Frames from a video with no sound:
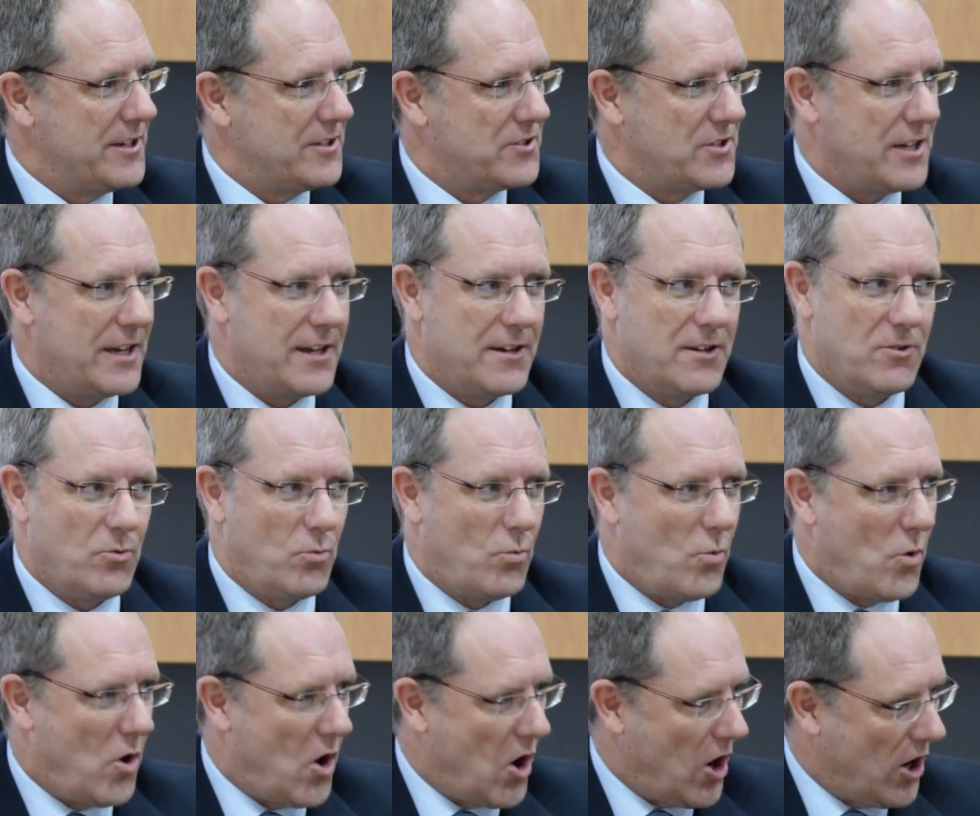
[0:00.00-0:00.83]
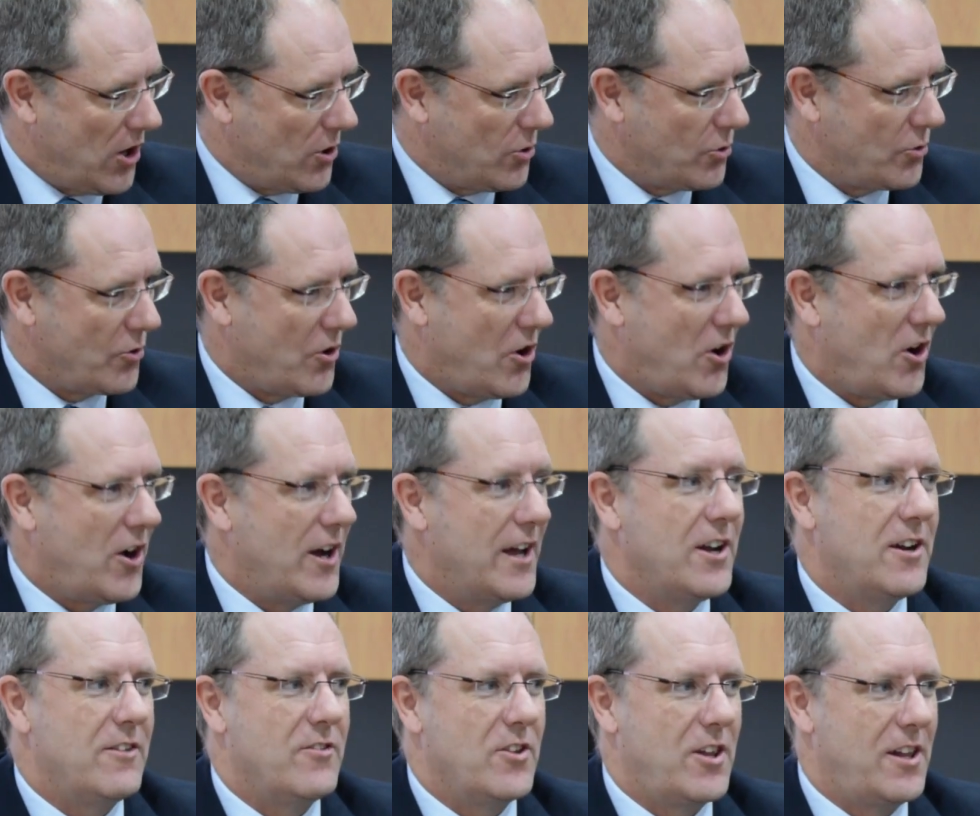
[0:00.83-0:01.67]
It's had a wild
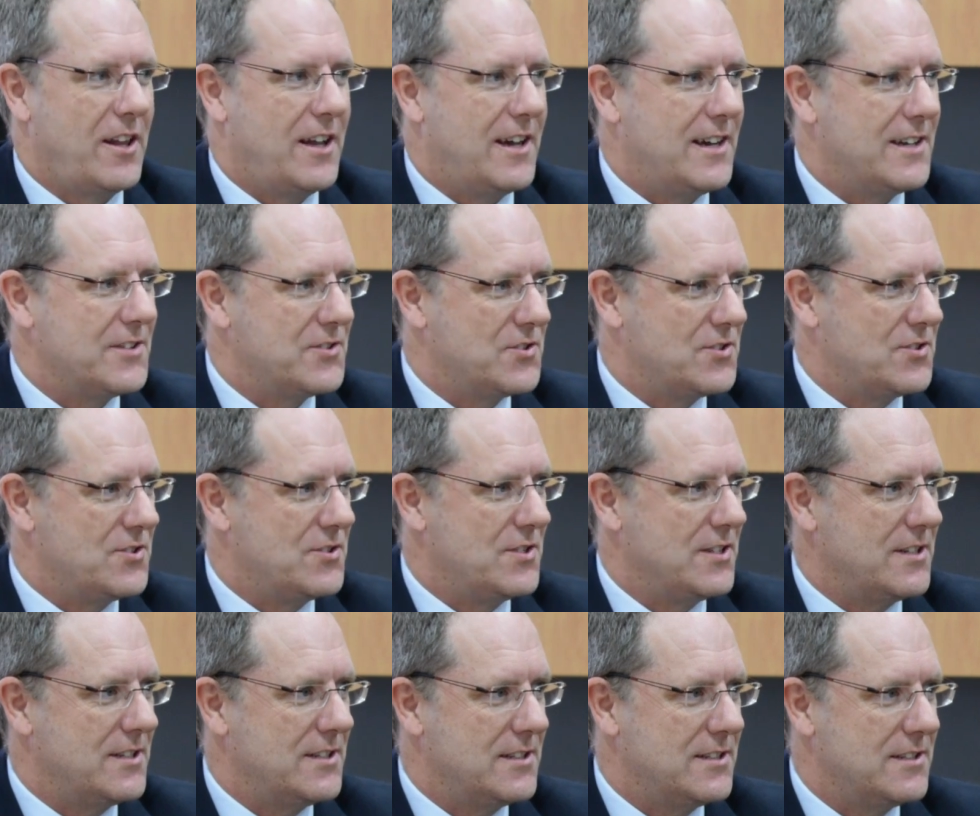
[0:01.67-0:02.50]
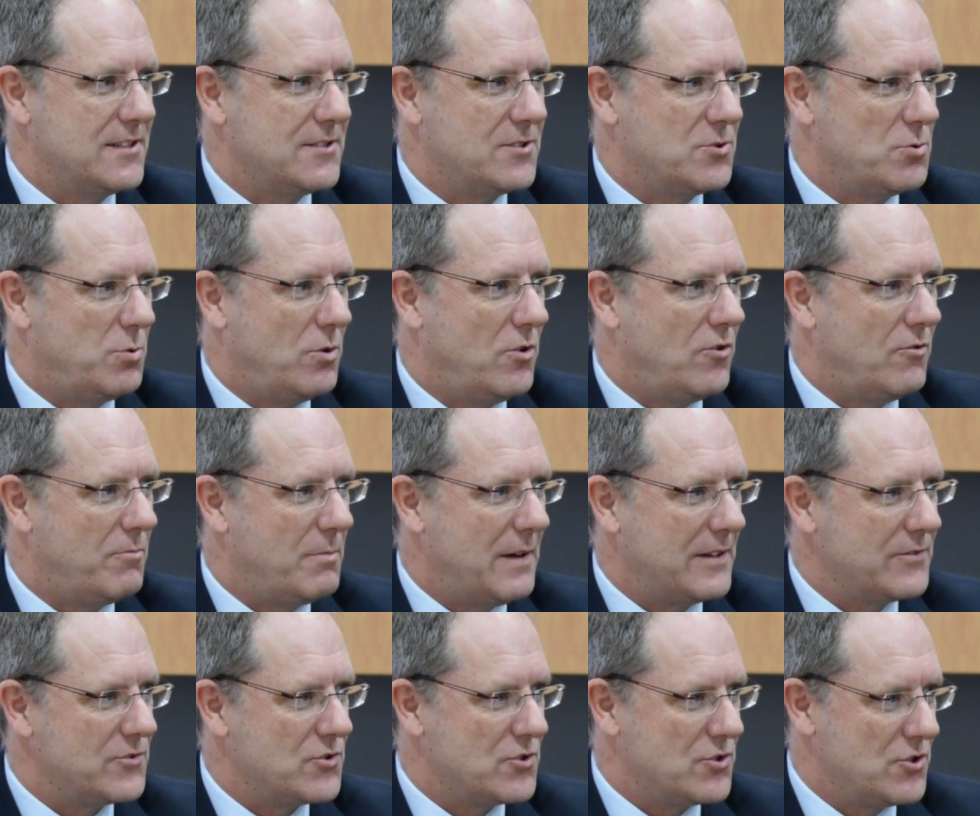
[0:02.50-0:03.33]
ride over the last 12
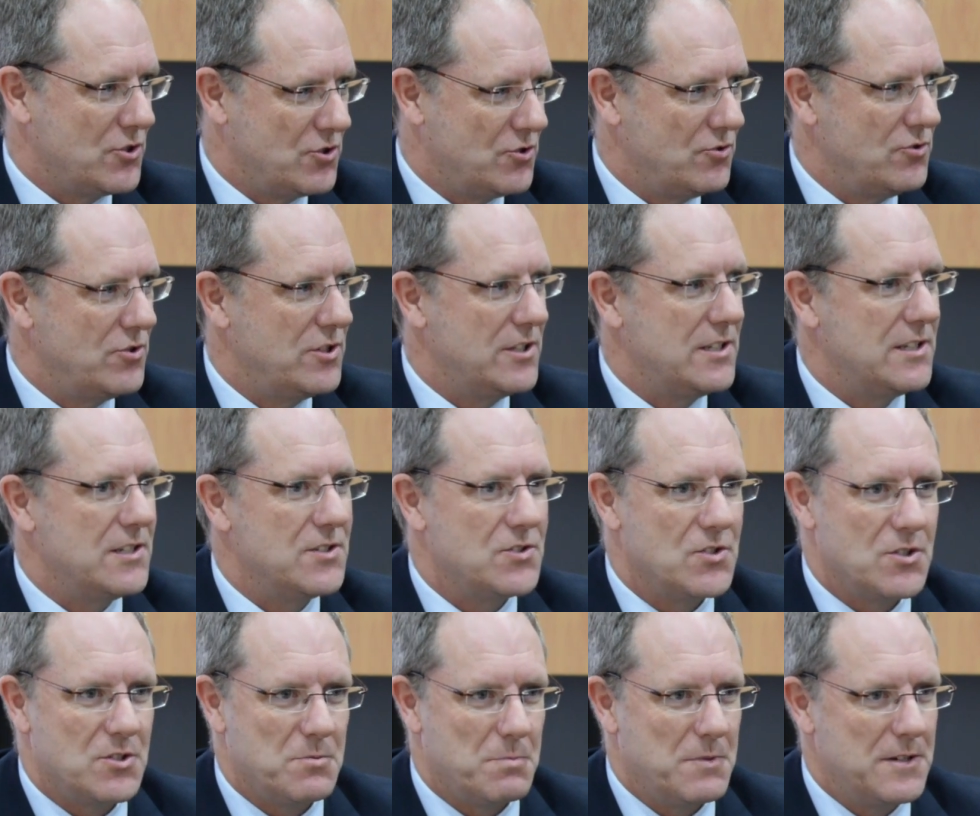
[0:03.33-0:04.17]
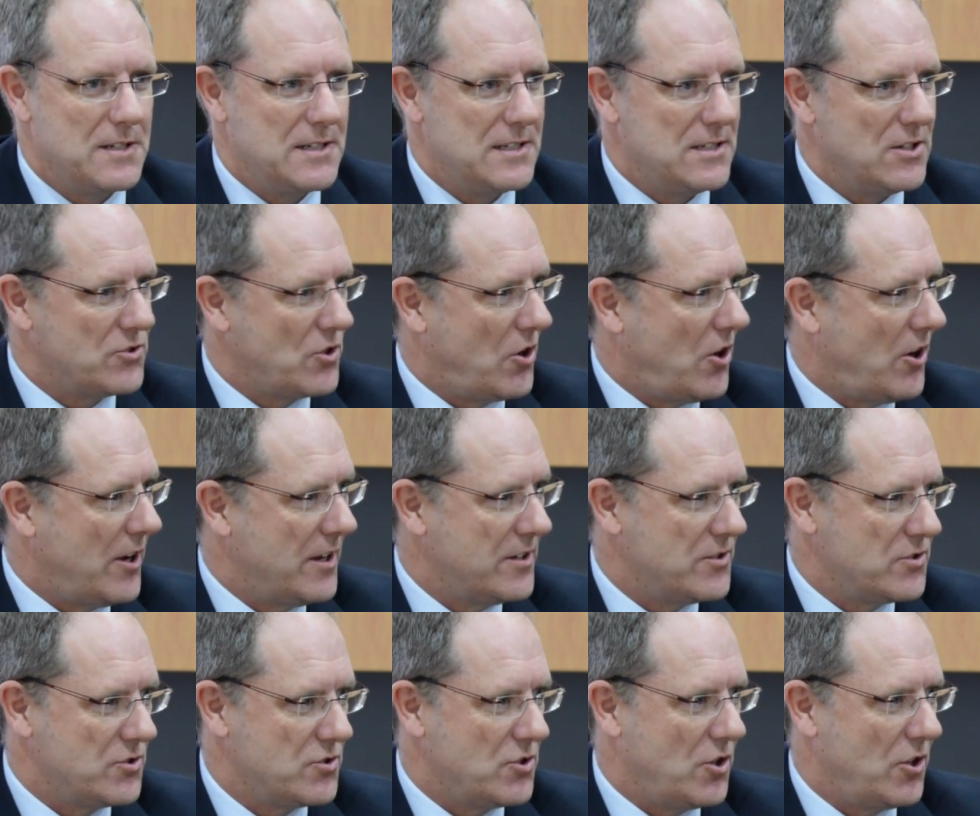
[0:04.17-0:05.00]
months to 2 years. It's been as high
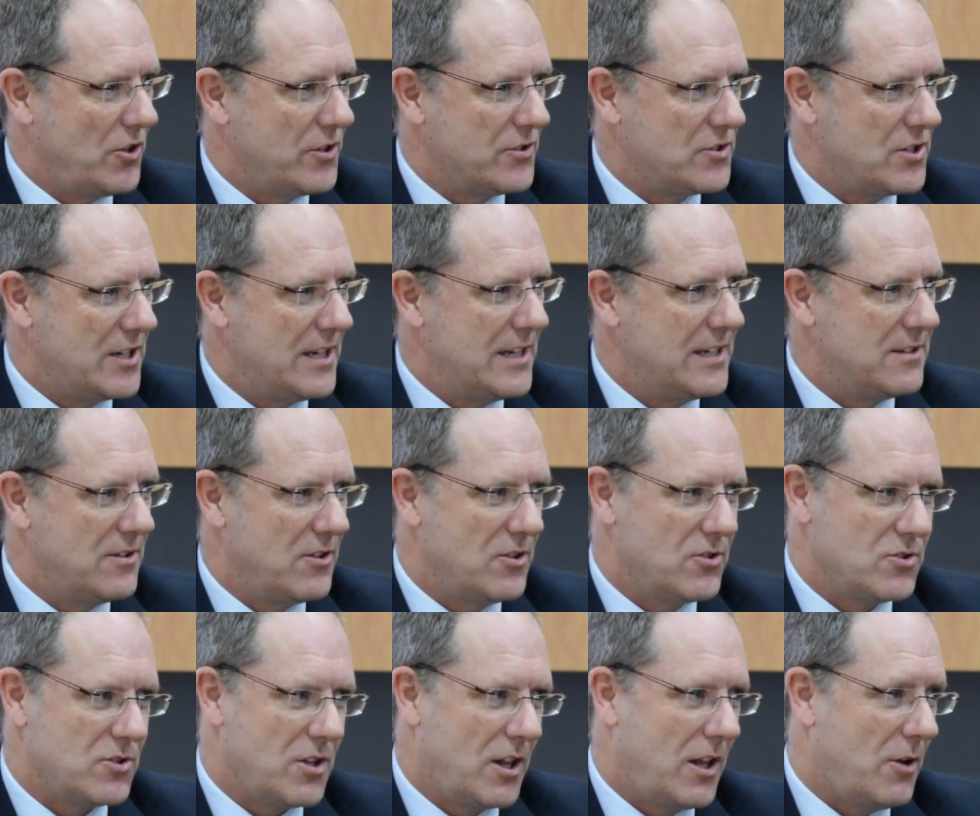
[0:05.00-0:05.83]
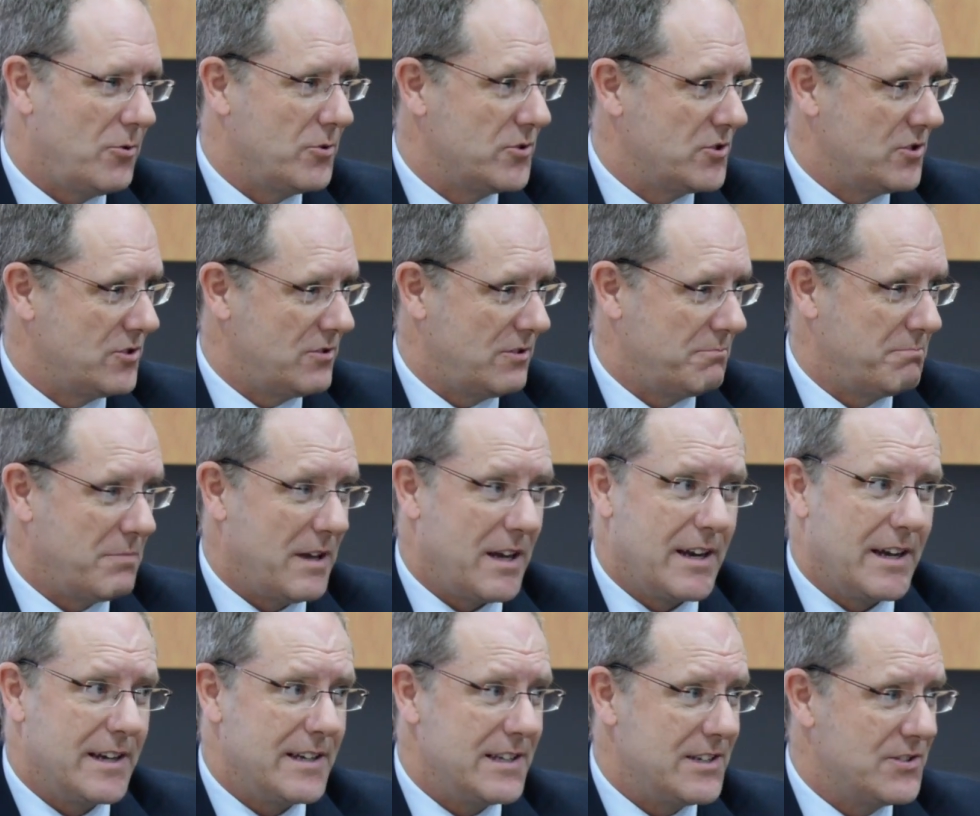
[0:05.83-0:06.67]
as $1.10 and as low as
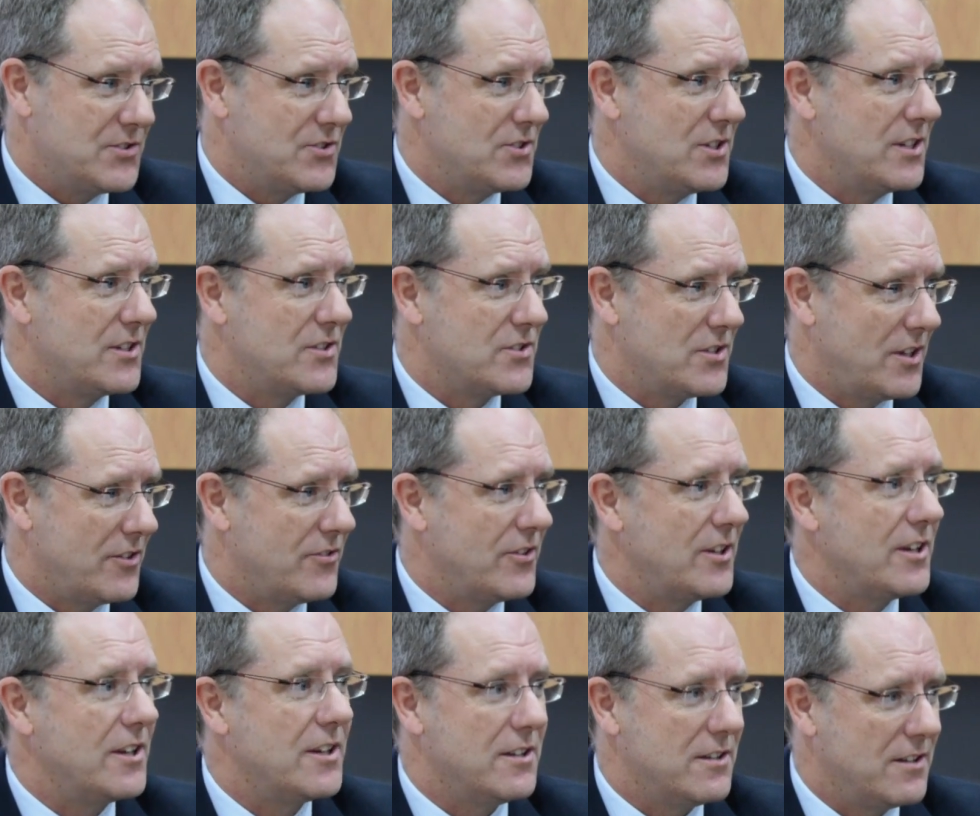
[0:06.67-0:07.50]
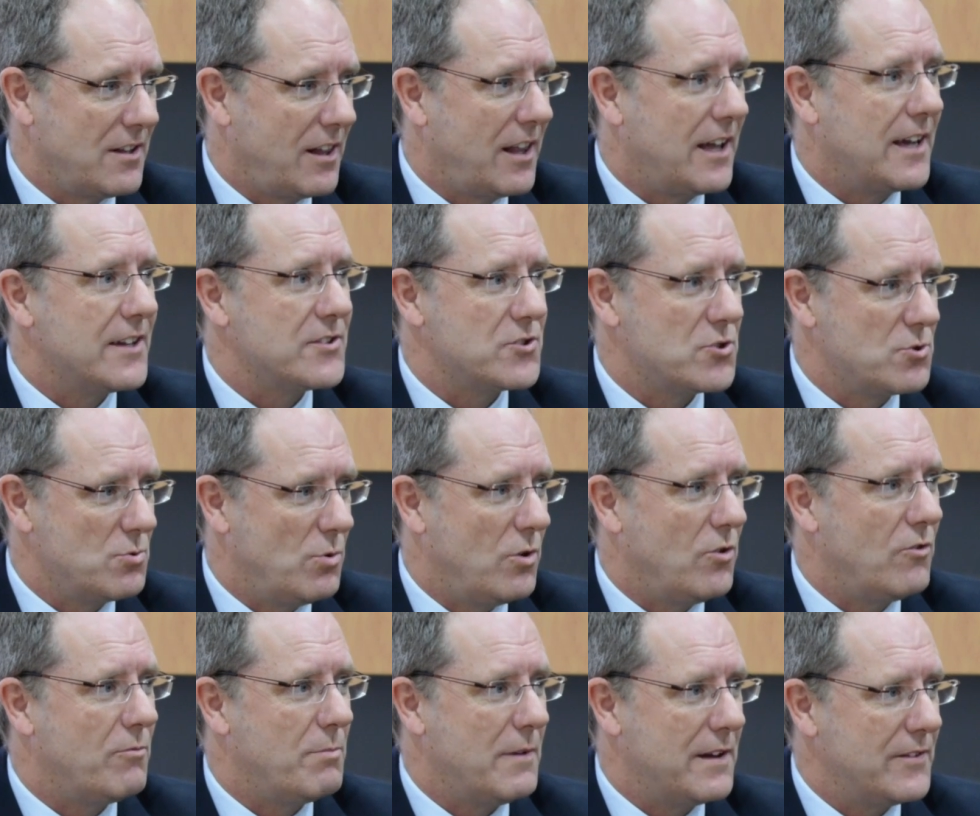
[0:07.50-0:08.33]
about 86, I think, in the last
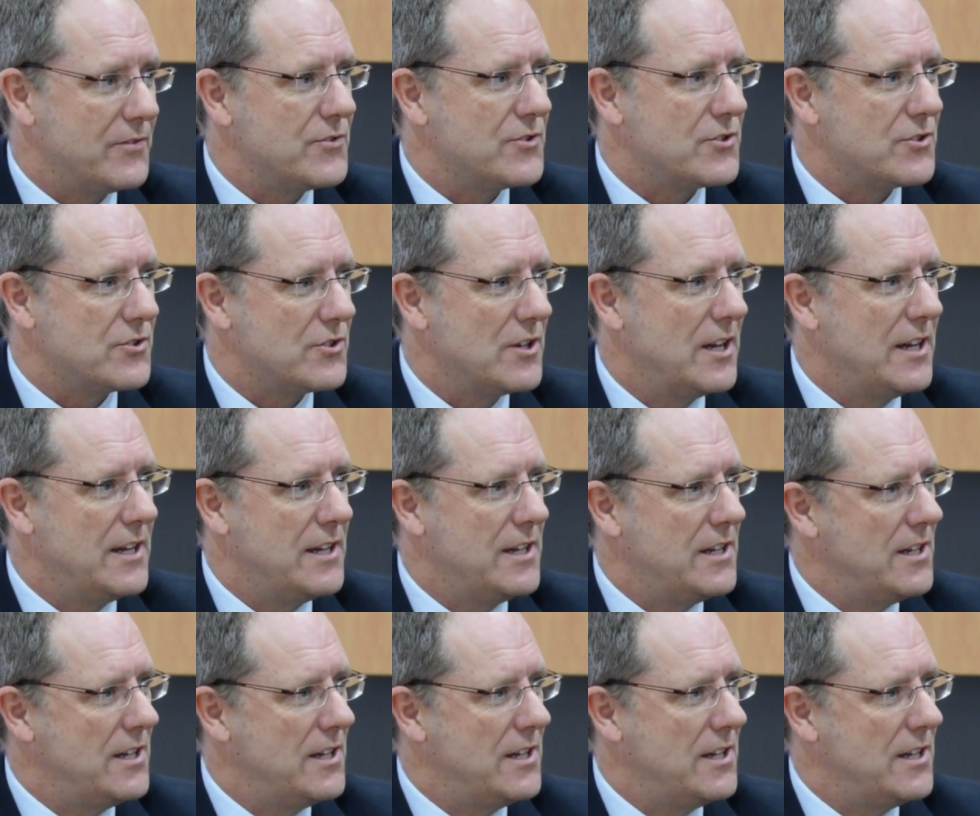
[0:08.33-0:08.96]
12 months.